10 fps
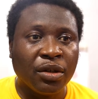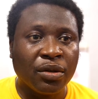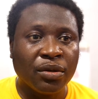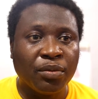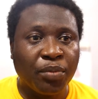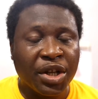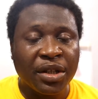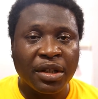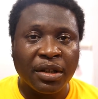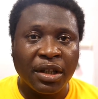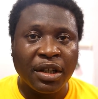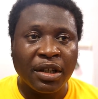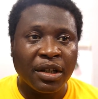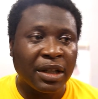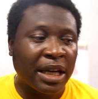could print
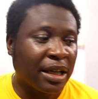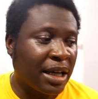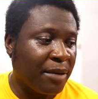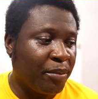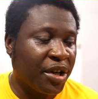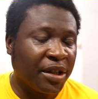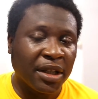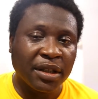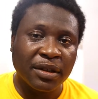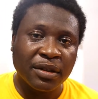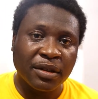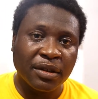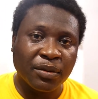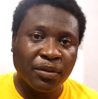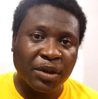like I printed
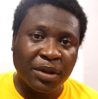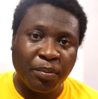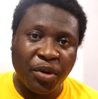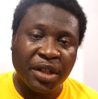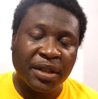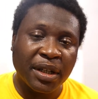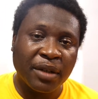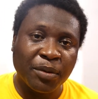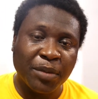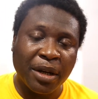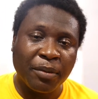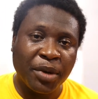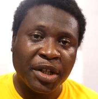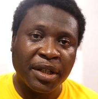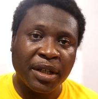with my
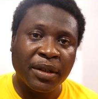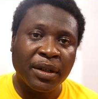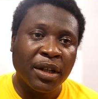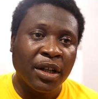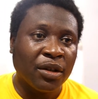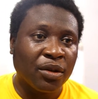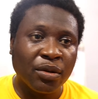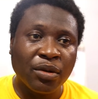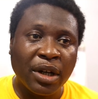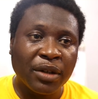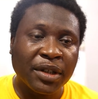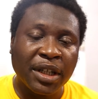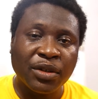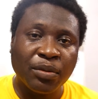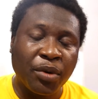printer. You could go
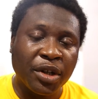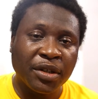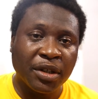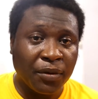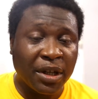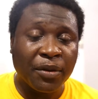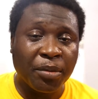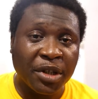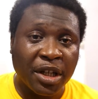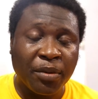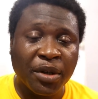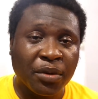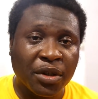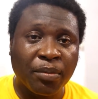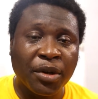outside to print. If you have a printer, you print with
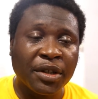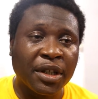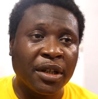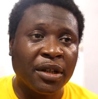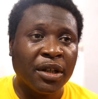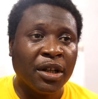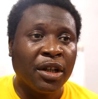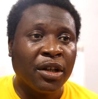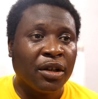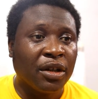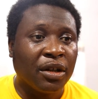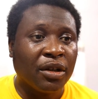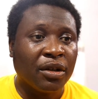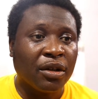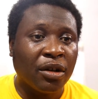your printer.
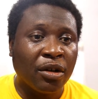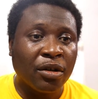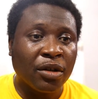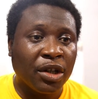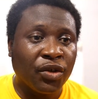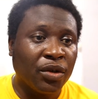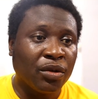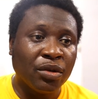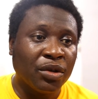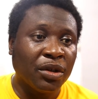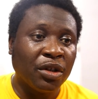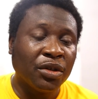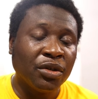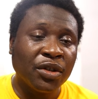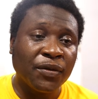Or you could also
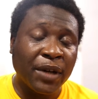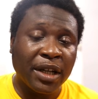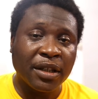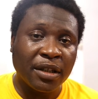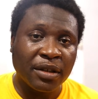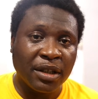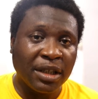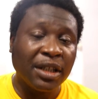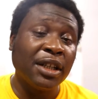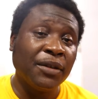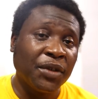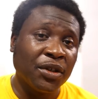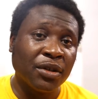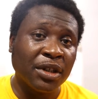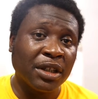use vinyl. In another
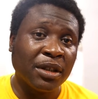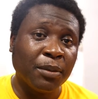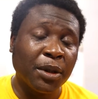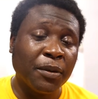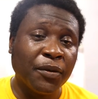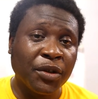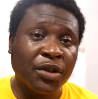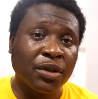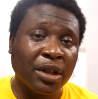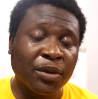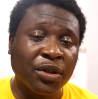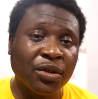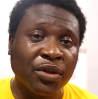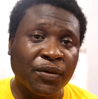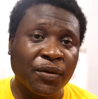video, in an upcoming video, I'm going to